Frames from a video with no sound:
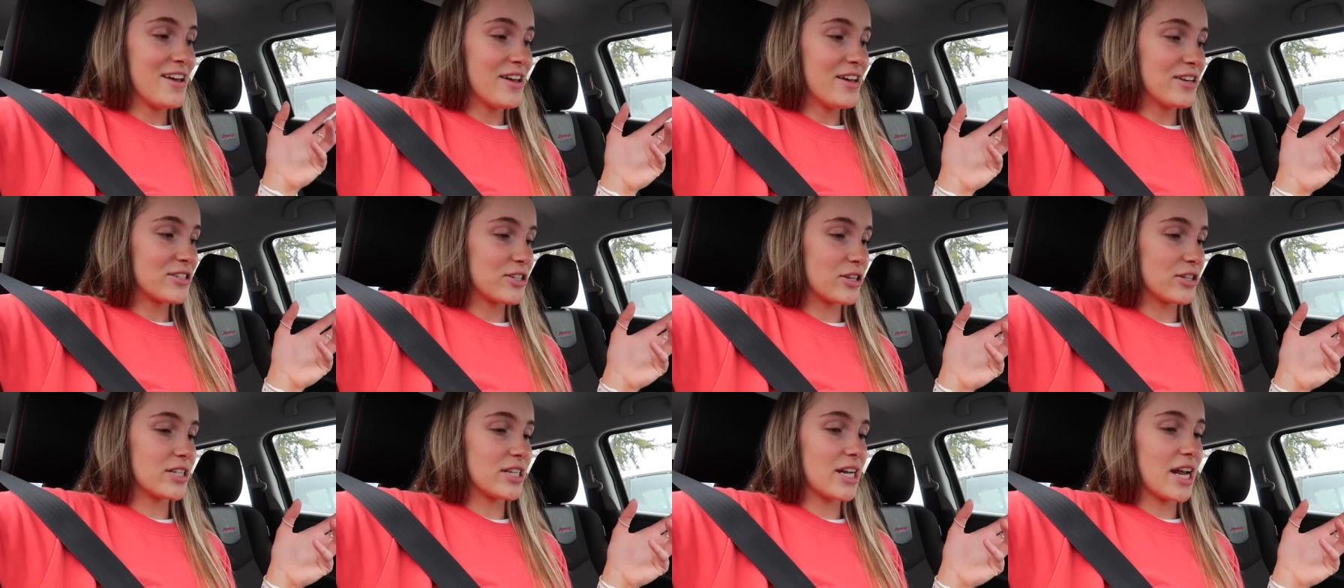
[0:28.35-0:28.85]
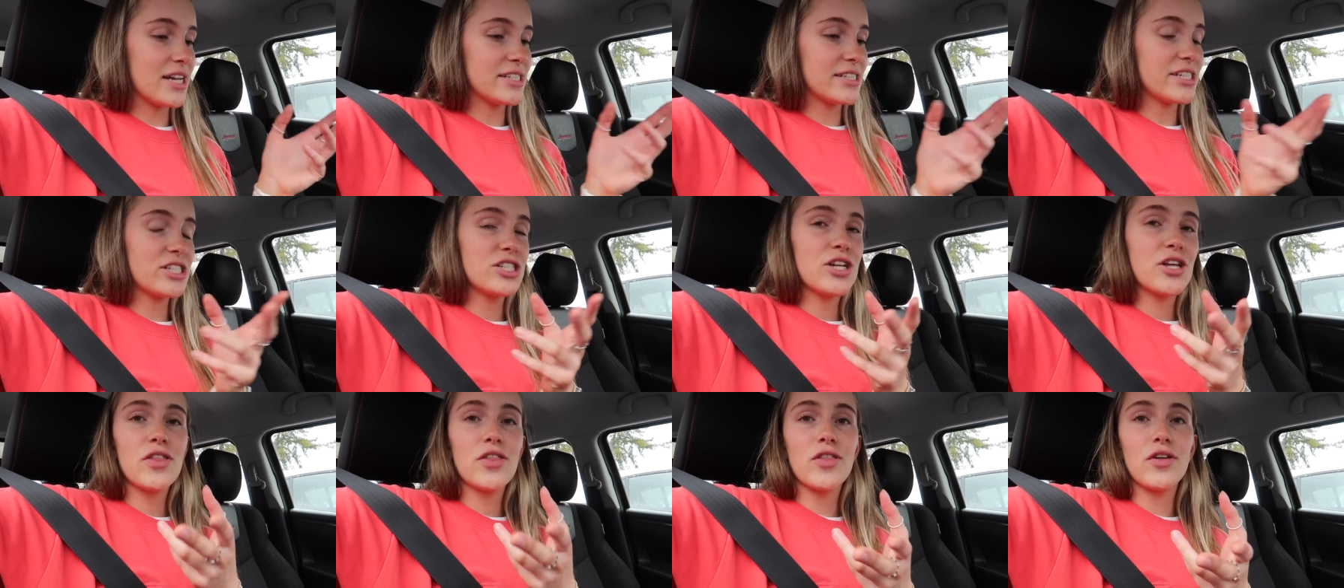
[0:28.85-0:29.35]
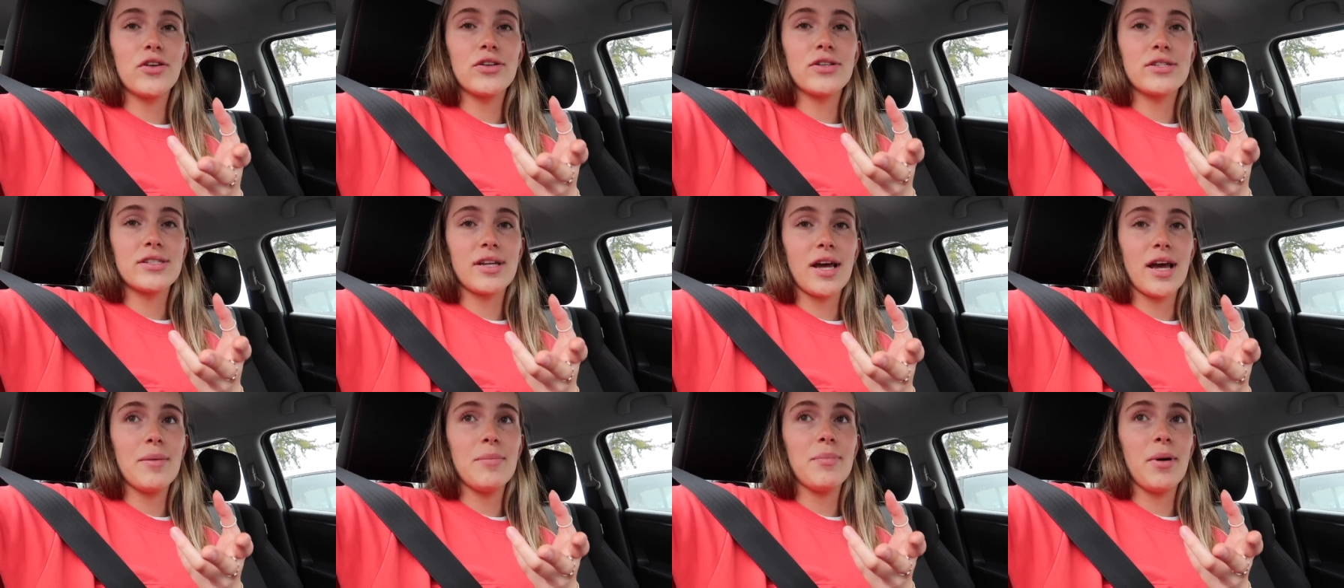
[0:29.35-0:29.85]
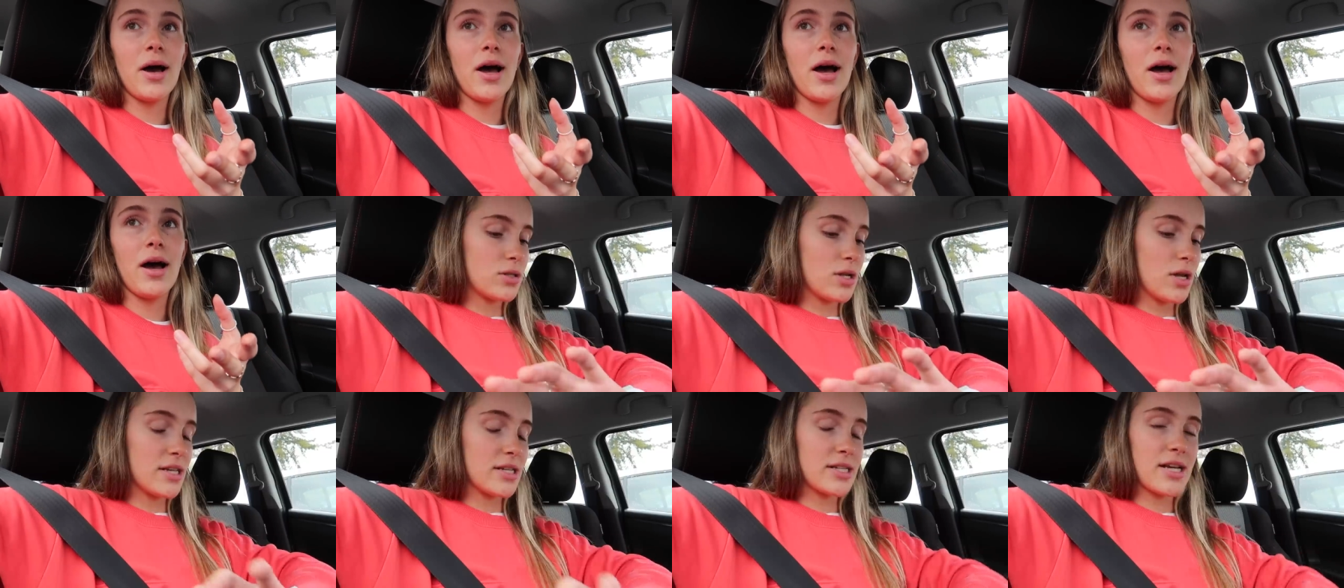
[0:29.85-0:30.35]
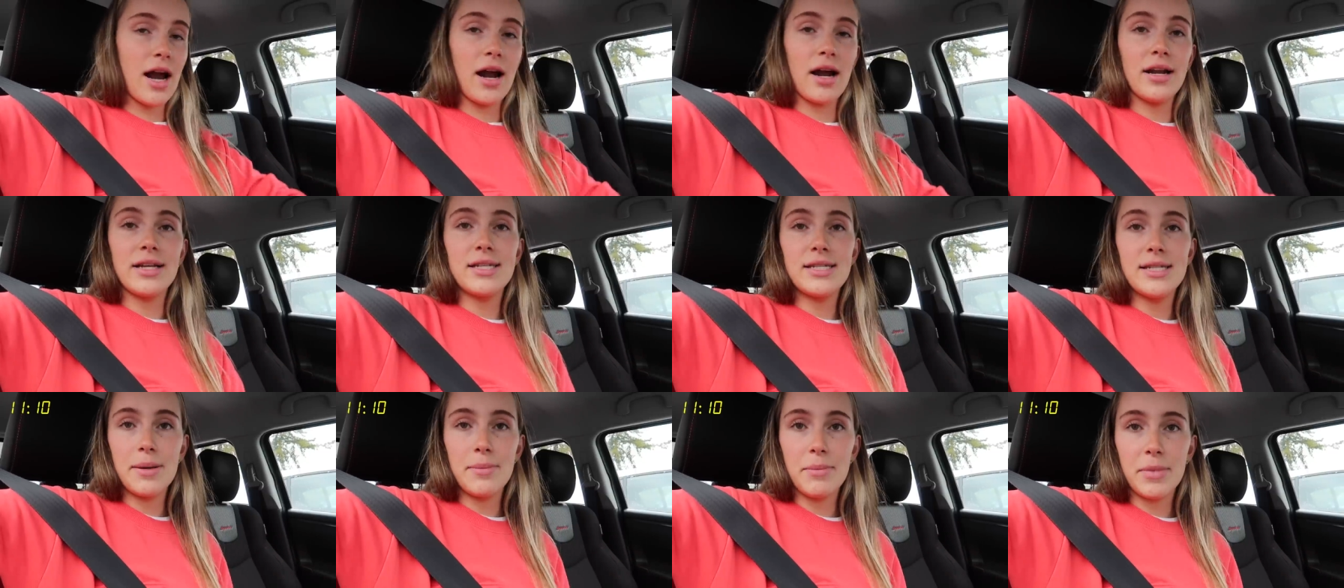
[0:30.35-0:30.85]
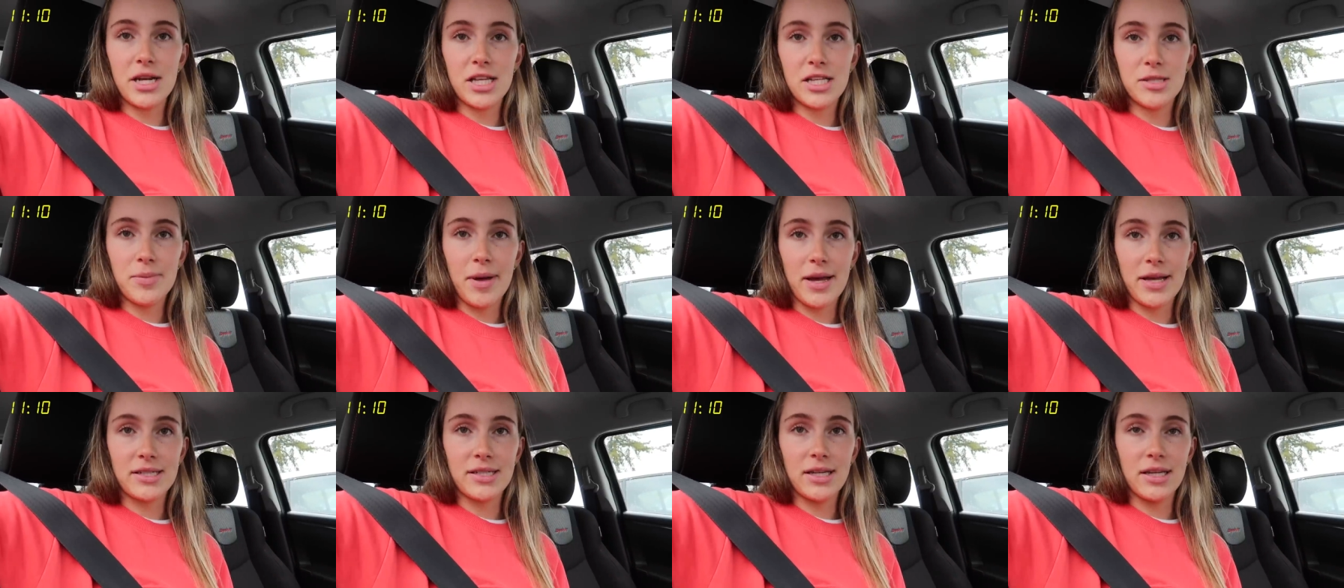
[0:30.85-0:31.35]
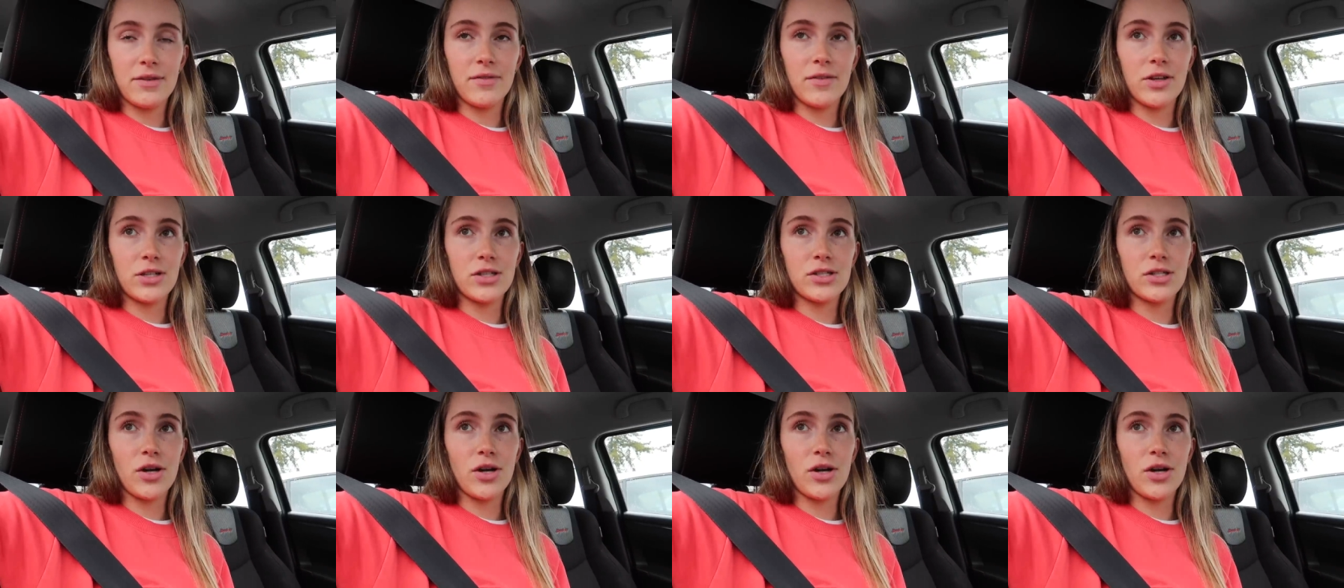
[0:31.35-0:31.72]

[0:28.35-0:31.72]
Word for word: So today's actually a Thursday, but it's currently 10 minutes past 11.